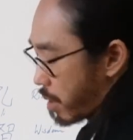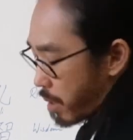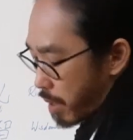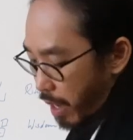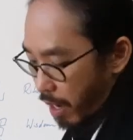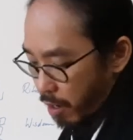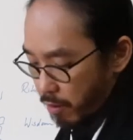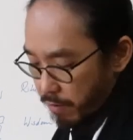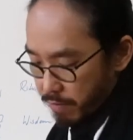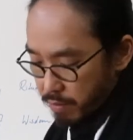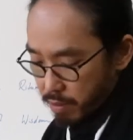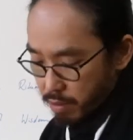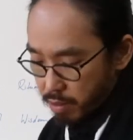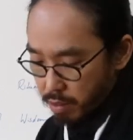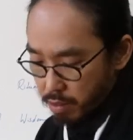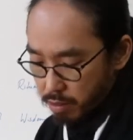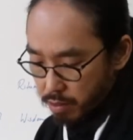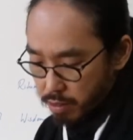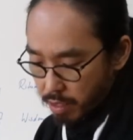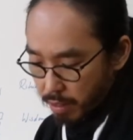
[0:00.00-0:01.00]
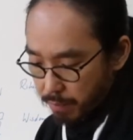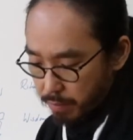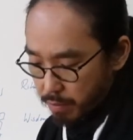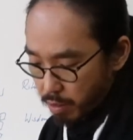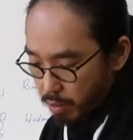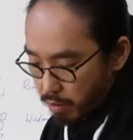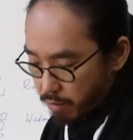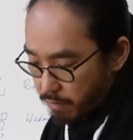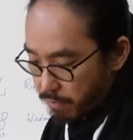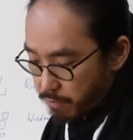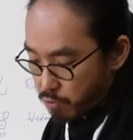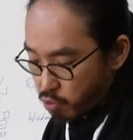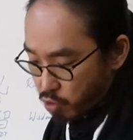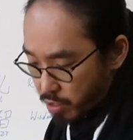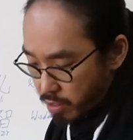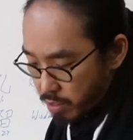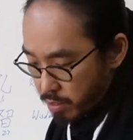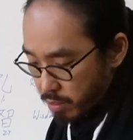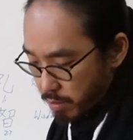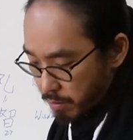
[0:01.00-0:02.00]
However, the concept of
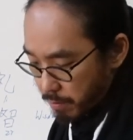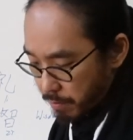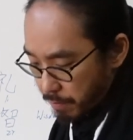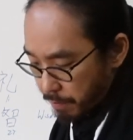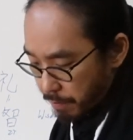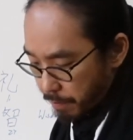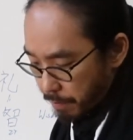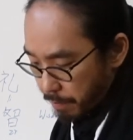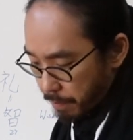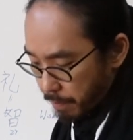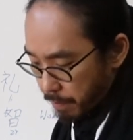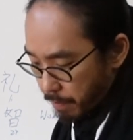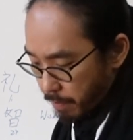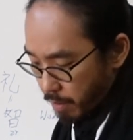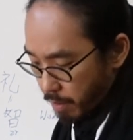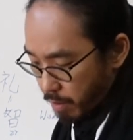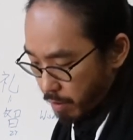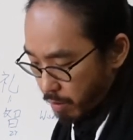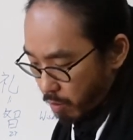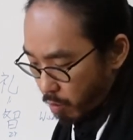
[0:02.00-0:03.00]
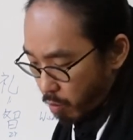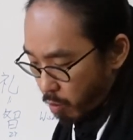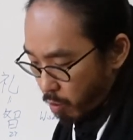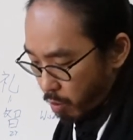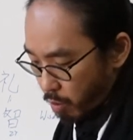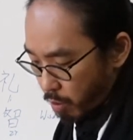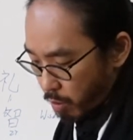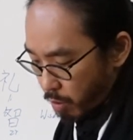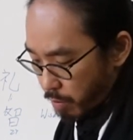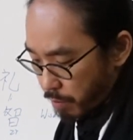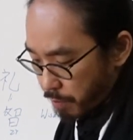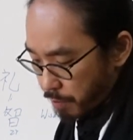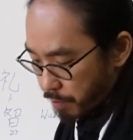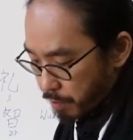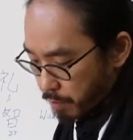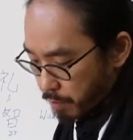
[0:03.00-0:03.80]
Junzi or